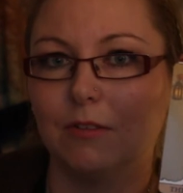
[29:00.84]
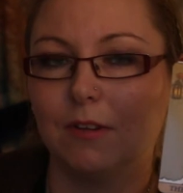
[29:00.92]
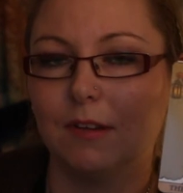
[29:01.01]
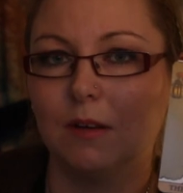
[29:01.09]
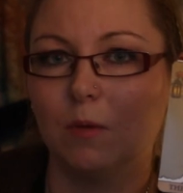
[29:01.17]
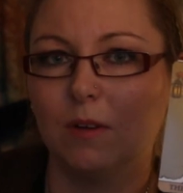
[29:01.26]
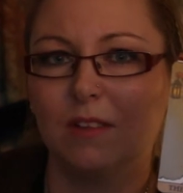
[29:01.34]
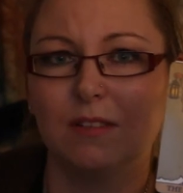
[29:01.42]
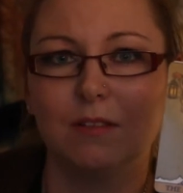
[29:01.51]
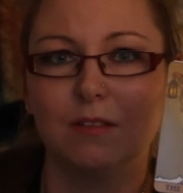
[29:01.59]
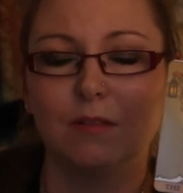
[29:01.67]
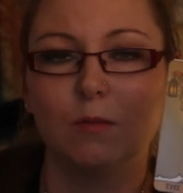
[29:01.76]
to see
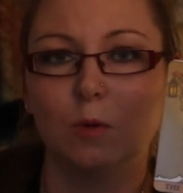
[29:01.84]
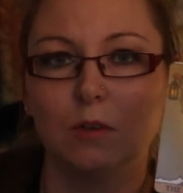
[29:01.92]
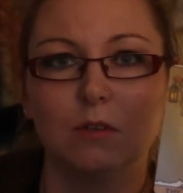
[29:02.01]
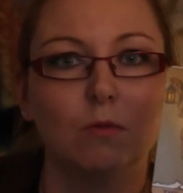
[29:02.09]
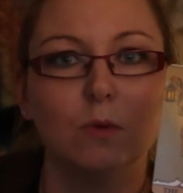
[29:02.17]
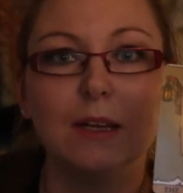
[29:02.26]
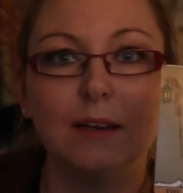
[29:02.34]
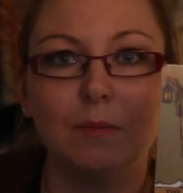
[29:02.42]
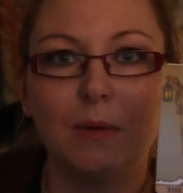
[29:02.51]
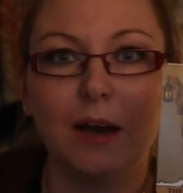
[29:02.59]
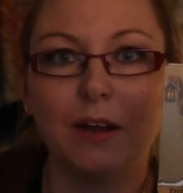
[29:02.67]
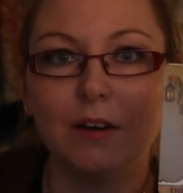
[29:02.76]
what really
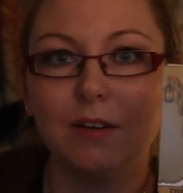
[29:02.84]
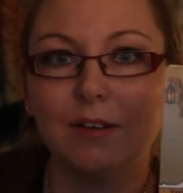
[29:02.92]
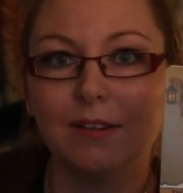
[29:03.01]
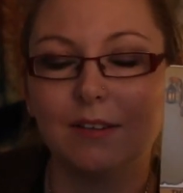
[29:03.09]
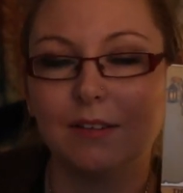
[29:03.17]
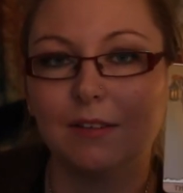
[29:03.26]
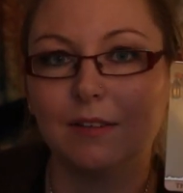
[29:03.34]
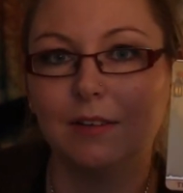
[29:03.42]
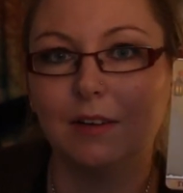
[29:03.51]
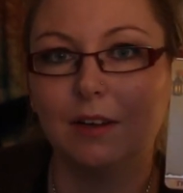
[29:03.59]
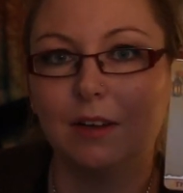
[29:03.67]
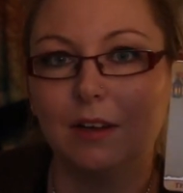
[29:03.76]
matters
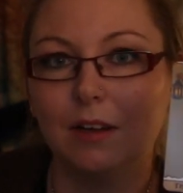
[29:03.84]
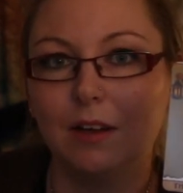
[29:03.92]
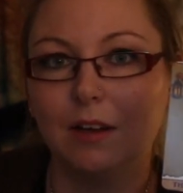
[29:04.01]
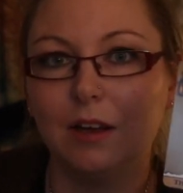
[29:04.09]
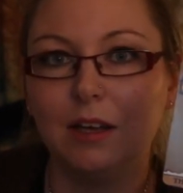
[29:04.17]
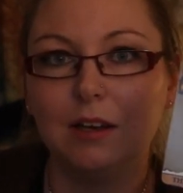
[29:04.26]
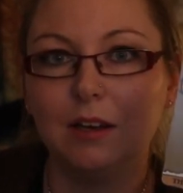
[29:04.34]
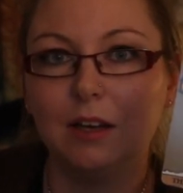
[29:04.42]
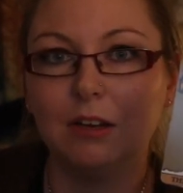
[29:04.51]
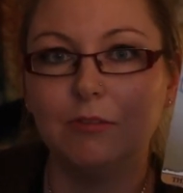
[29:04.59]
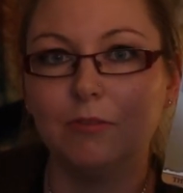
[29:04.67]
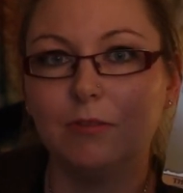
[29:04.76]
in
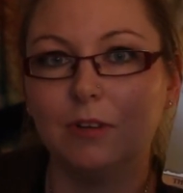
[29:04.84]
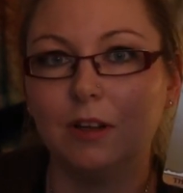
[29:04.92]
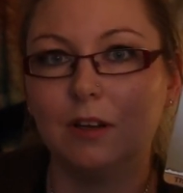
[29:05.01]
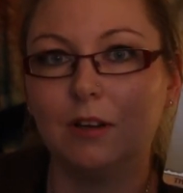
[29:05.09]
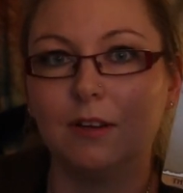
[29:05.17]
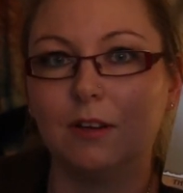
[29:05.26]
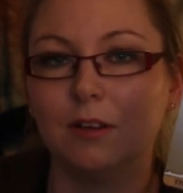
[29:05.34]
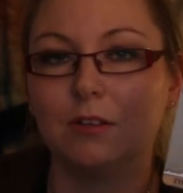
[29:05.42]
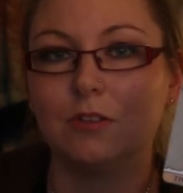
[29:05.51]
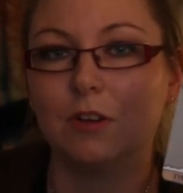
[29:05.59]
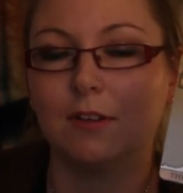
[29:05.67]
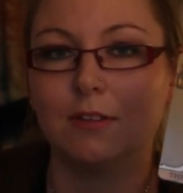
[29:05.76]
life. That is not
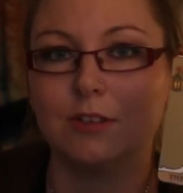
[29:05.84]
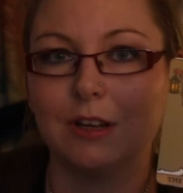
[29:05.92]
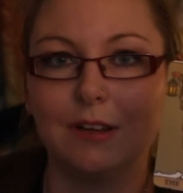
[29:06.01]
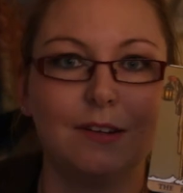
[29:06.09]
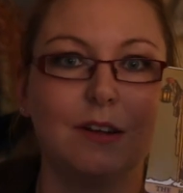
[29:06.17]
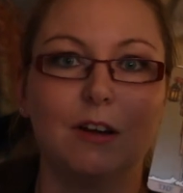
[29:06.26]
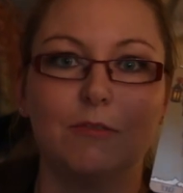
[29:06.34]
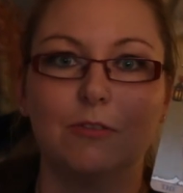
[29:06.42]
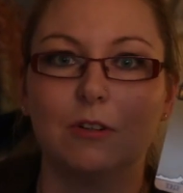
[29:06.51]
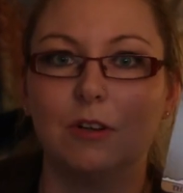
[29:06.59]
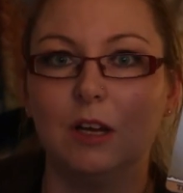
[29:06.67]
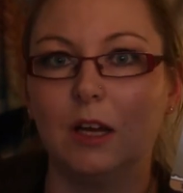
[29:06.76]
just chasing after
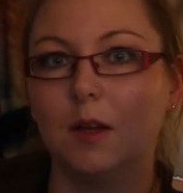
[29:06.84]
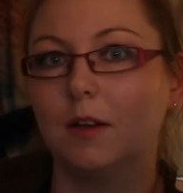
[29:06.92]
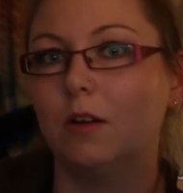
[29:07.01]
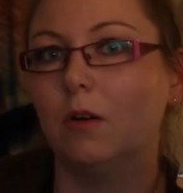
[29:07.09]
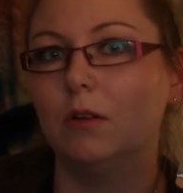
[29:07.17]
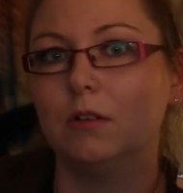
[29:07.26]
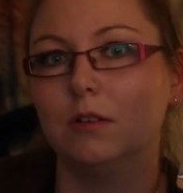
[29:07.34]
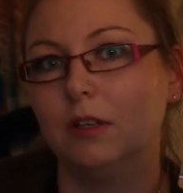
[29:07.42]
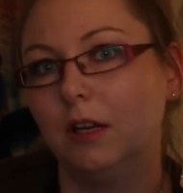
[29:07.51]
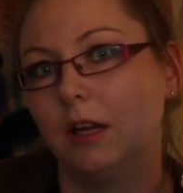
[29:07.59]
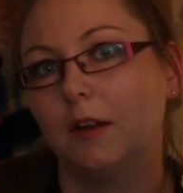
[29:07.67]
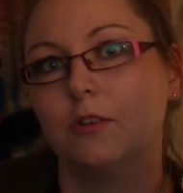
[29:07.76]
the next goal, or the
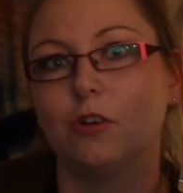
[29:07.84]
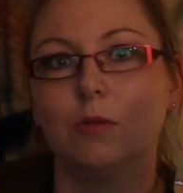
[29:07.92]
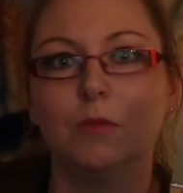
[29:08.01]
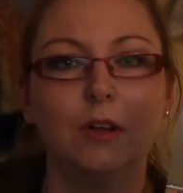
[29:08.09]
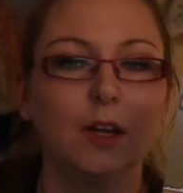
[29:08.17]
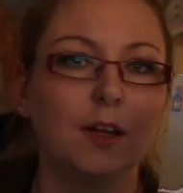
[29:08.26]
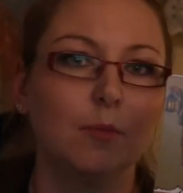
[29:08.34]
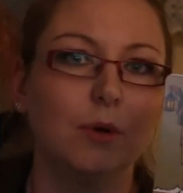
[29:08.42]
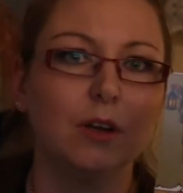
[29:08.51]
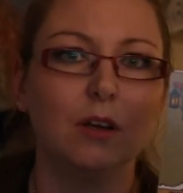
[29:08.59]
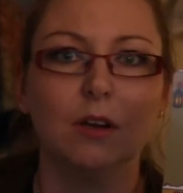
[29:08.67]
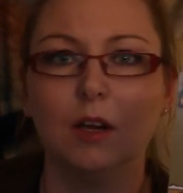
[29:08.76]
next job, the next
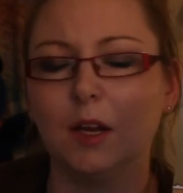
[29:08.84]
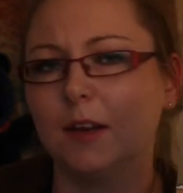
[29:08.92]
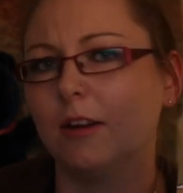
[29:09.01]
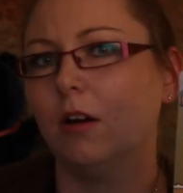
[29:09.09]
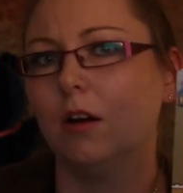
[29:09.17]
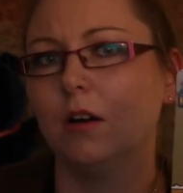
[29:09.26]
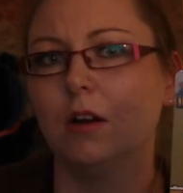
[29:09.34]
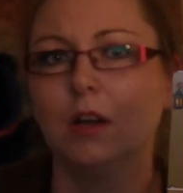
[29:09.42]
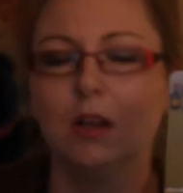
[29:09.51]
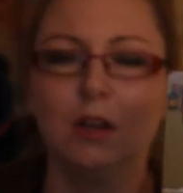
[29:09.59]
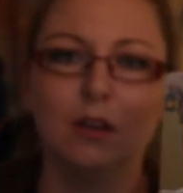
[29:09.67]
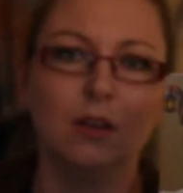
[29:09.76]
money, the next car,
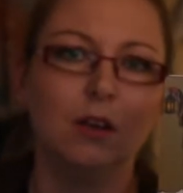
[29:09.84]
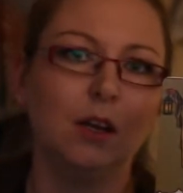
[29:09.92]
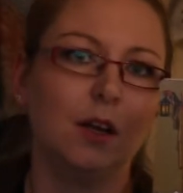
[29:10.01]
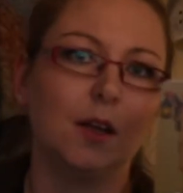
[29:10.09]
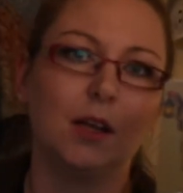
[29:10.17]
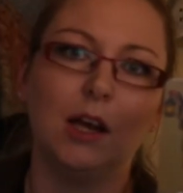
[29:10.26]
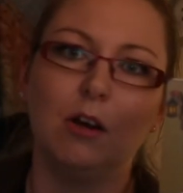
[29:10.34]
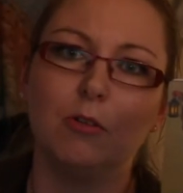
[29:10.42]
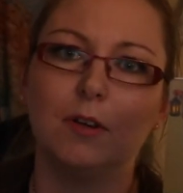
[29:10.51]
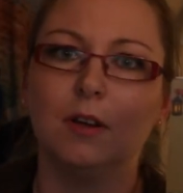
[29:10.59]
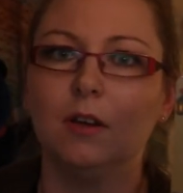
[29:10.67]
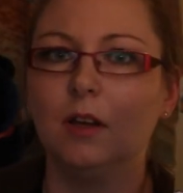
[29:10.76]
the next
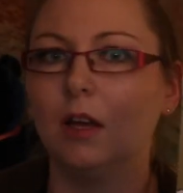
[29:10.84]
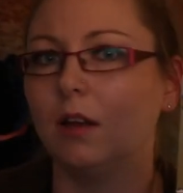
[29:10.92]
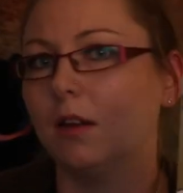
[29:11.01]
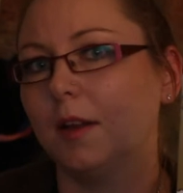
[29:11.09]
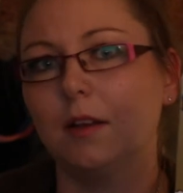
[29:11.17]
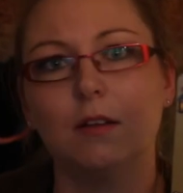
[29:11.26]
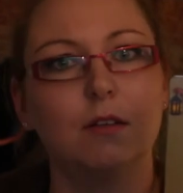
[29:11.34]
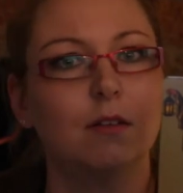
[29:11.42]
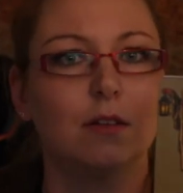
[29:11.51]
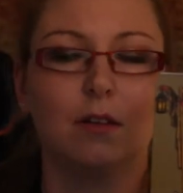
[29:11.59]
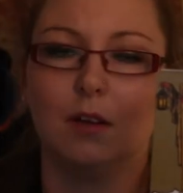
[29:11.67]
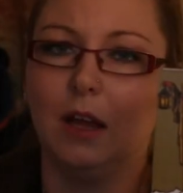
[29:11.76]
house, the next
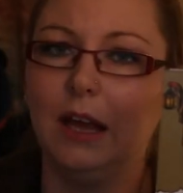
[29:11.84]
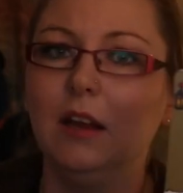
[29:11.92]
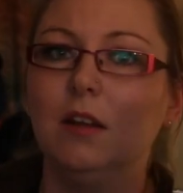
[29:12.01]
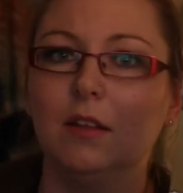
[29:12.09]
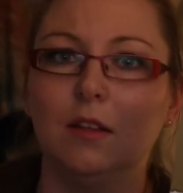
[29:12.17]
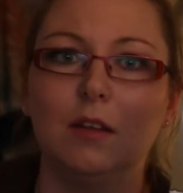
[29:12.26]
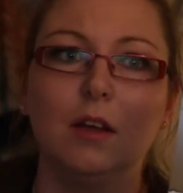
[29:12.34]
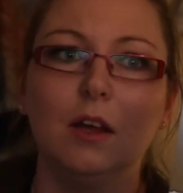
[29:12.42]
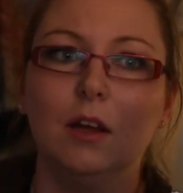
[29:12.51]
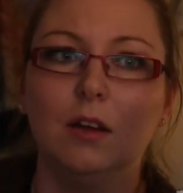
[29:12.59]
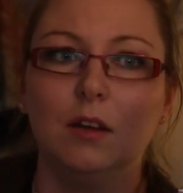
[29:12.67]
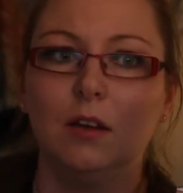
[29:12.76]
anything,
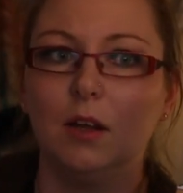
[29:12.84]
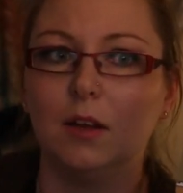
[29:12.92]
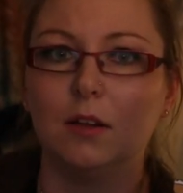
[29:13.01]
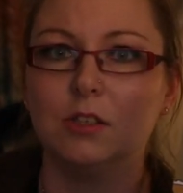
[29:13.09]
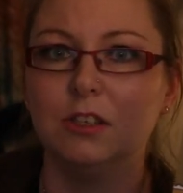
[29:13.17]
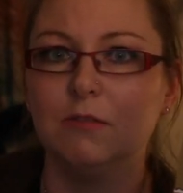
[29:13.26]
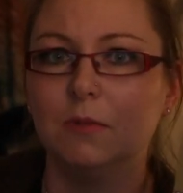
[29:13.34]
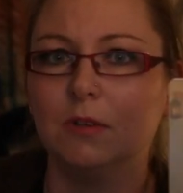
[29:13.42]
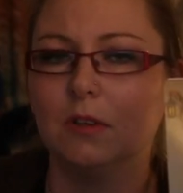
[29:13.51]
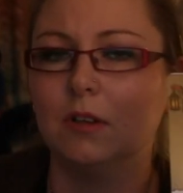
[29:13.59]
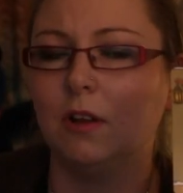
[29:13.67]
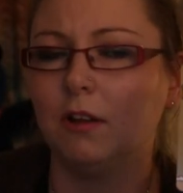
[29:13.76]
the next achievement.
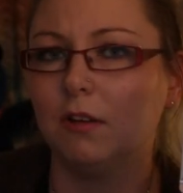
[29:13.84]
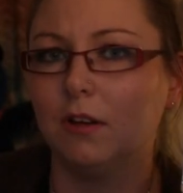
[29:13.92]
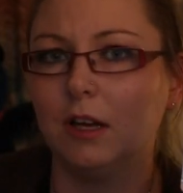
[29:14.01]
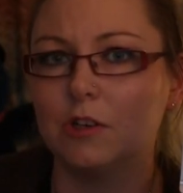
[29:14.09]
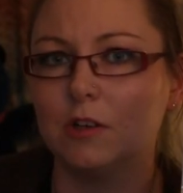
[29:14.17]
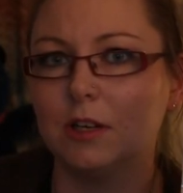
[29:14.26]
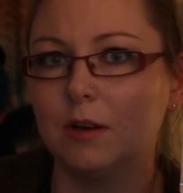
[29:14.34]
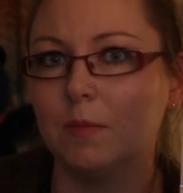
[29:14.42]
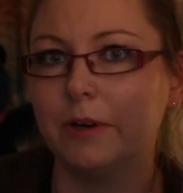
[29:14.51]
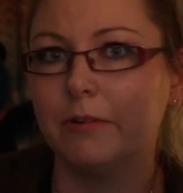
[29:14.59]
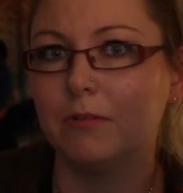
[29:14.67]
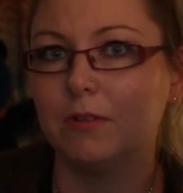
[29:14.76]
It's actually
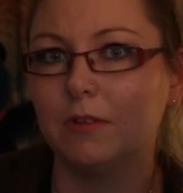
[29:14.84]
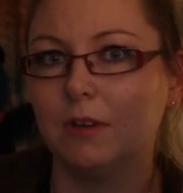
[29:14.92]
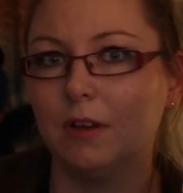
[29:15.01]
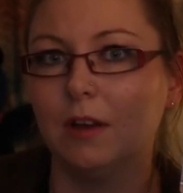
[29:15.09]
about